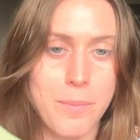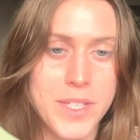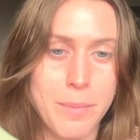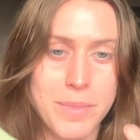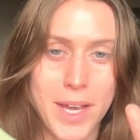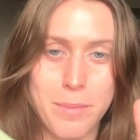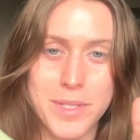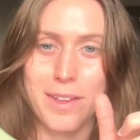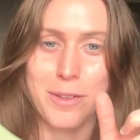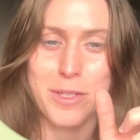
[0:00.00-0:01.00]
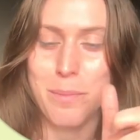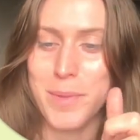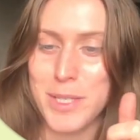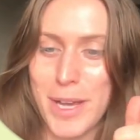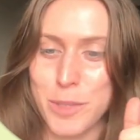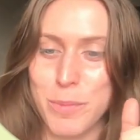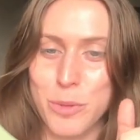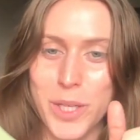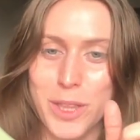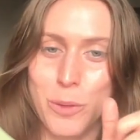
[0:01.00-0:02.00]
sometimes there's a mismatch
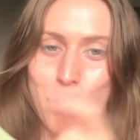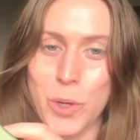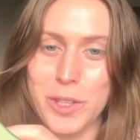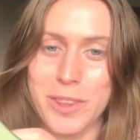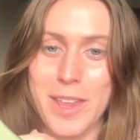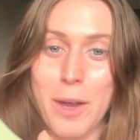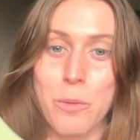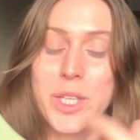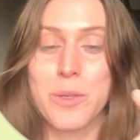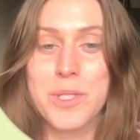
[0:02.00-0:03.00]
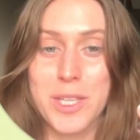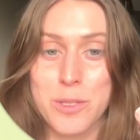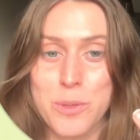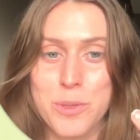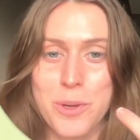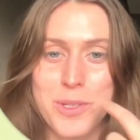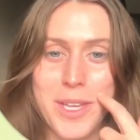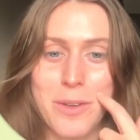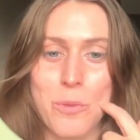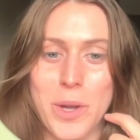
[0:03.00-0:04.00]
between the word that we use as users
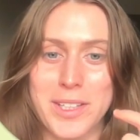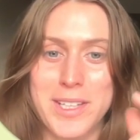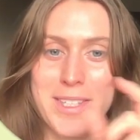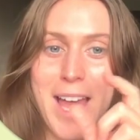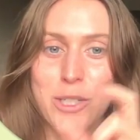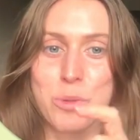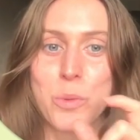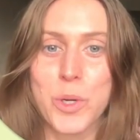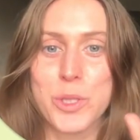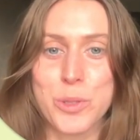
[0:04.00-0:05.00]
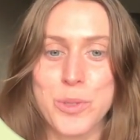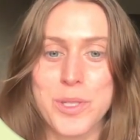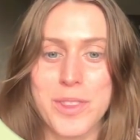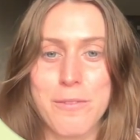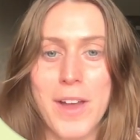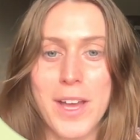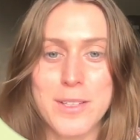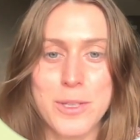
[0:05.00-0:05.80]
and what is the actual word used in the file.